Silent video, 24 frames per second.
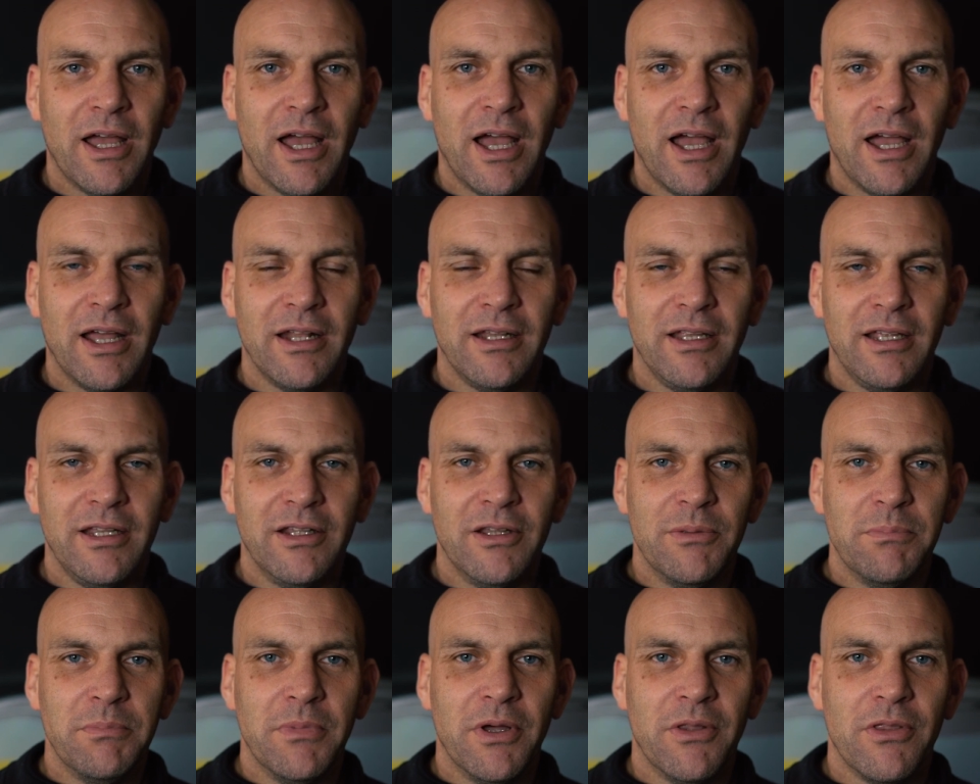and in
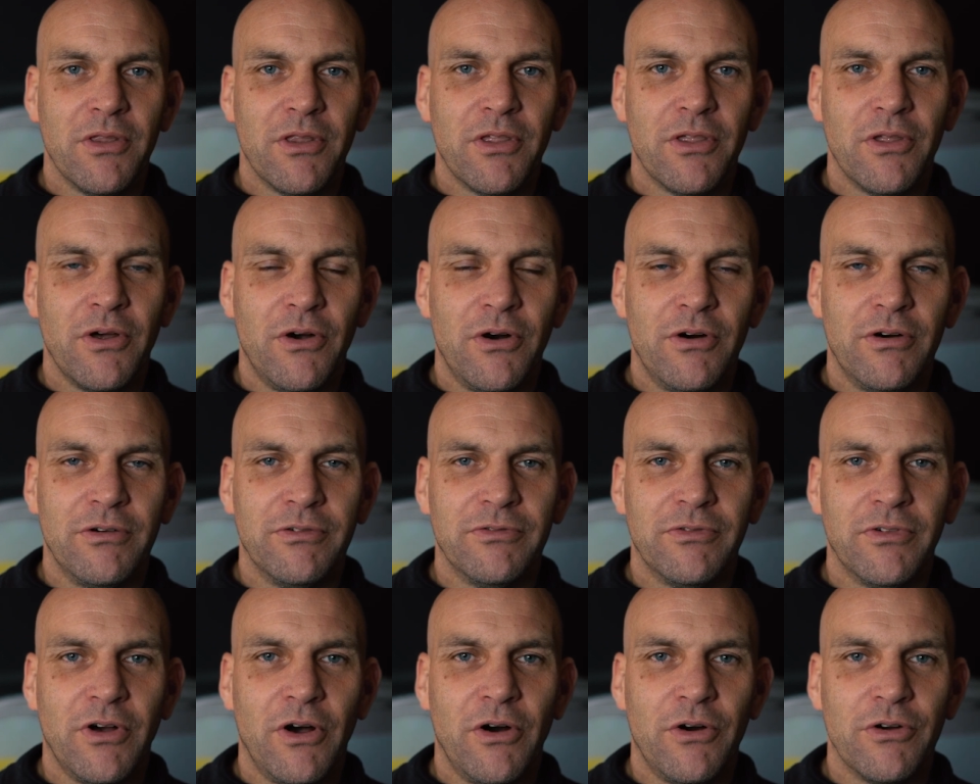the month
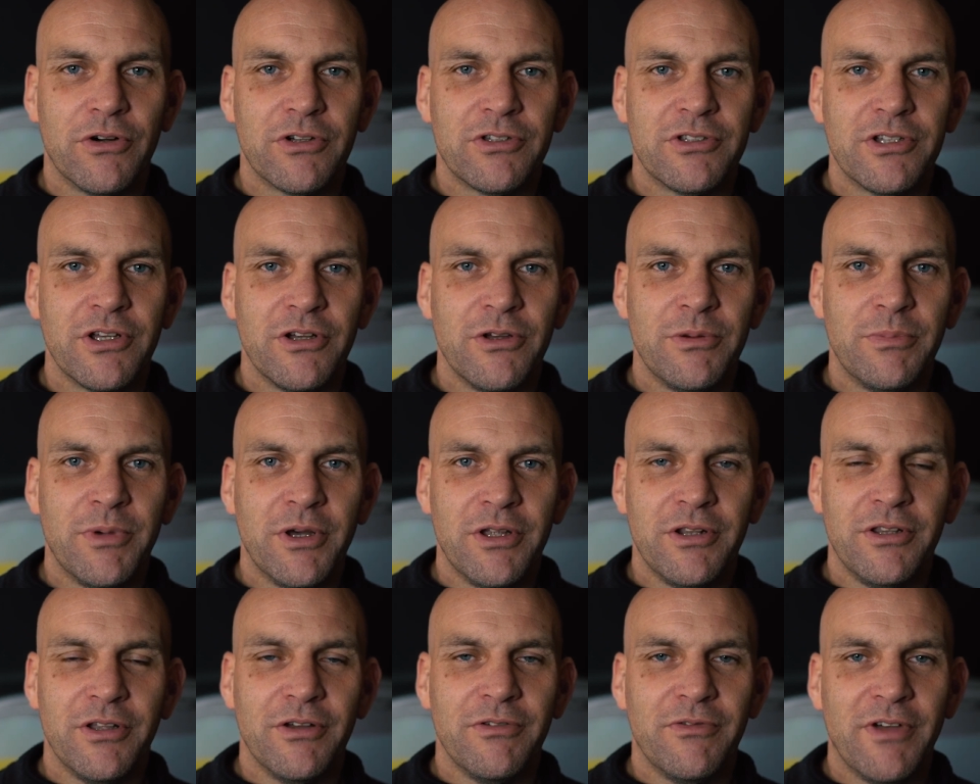of
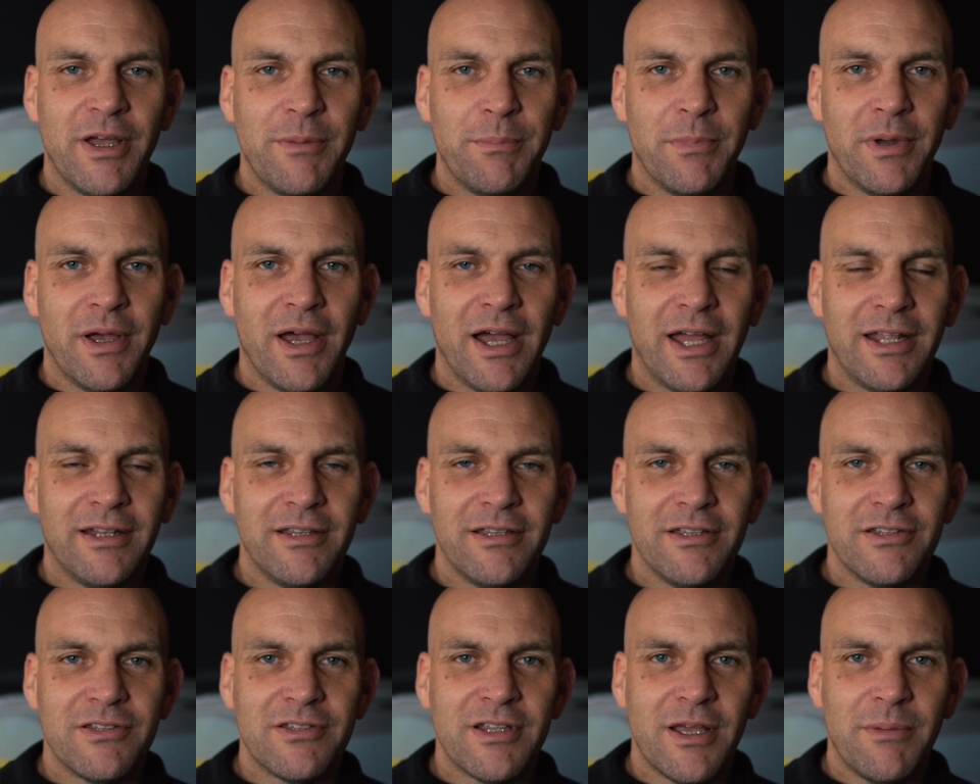October, November and
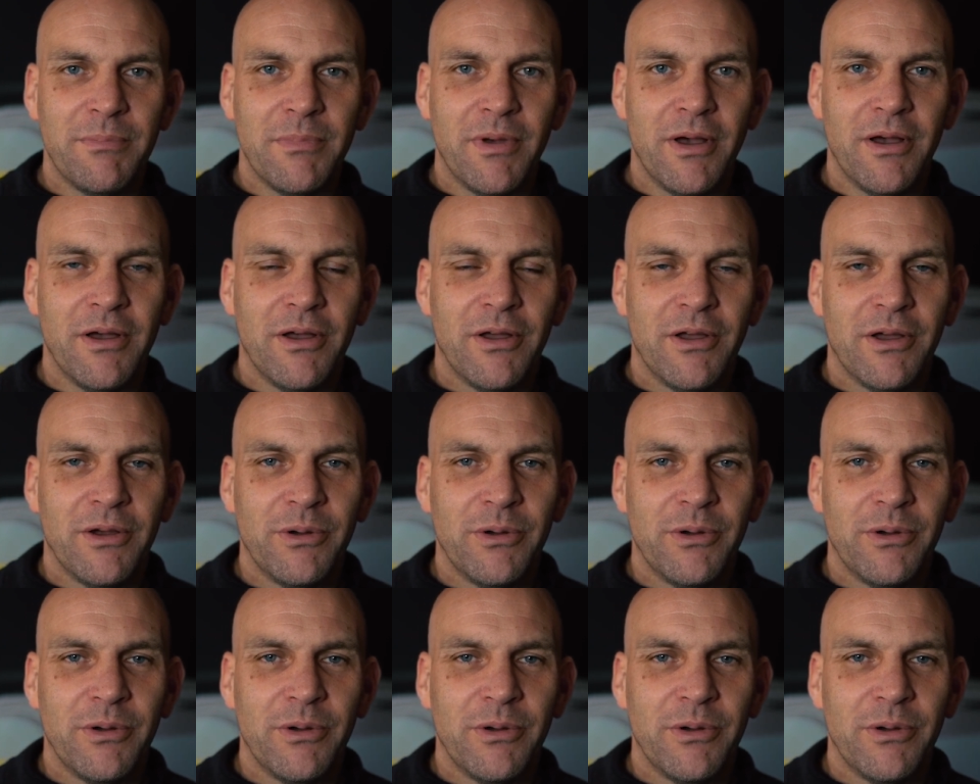December,